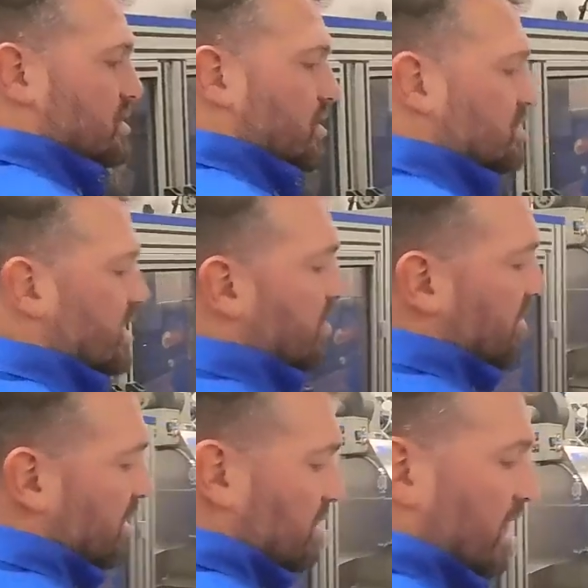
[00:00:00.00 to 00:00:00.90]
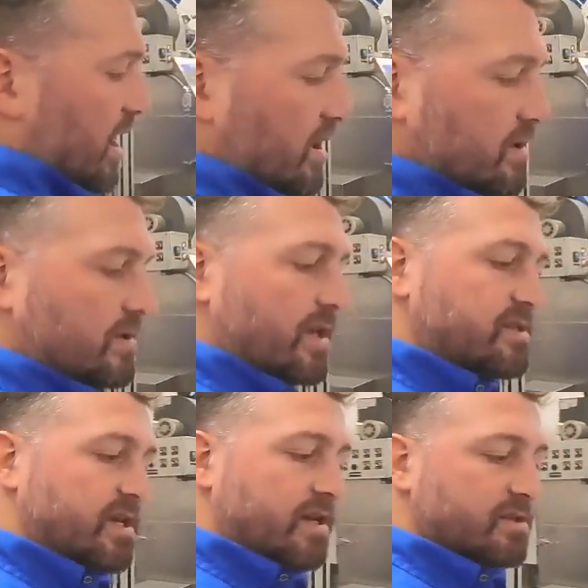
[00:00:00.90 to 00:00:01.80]
So to help our client,
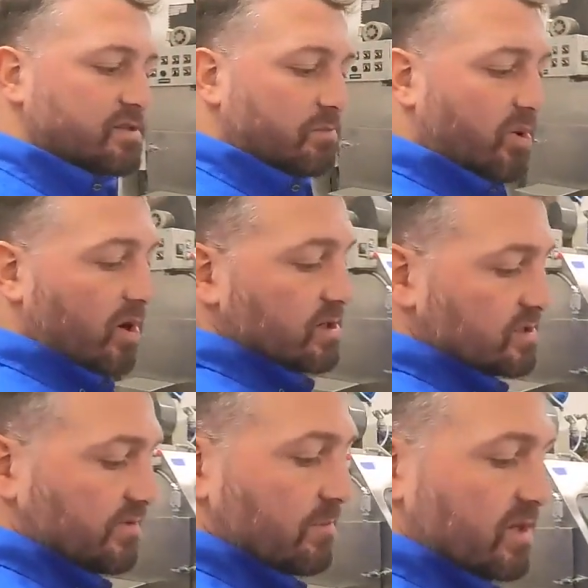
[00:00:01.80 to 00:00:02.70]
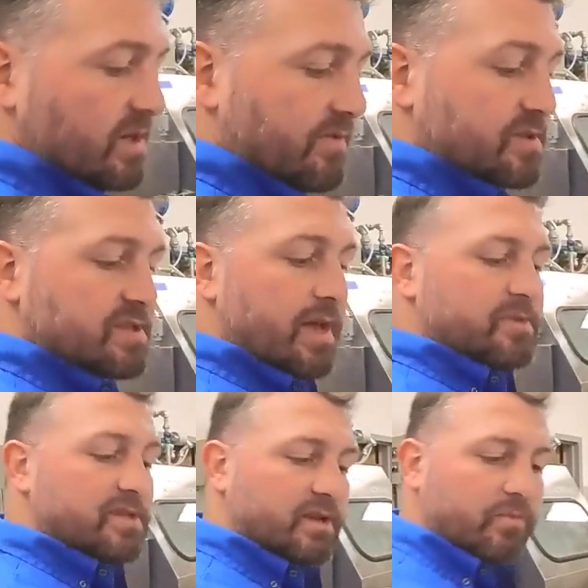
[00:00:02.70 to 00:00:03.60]
they send us some parts from the different
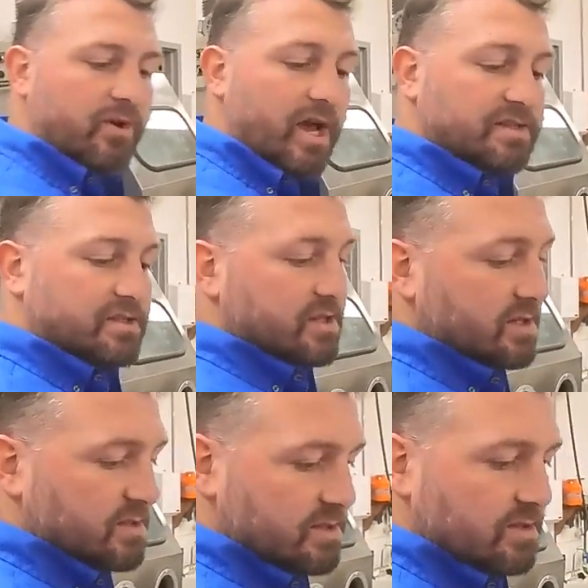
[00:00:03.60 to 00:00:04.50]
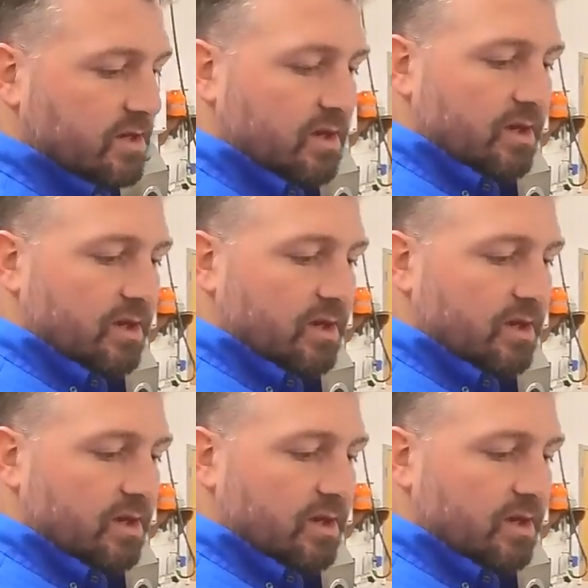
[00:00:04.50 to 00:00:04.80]
steps in their processes.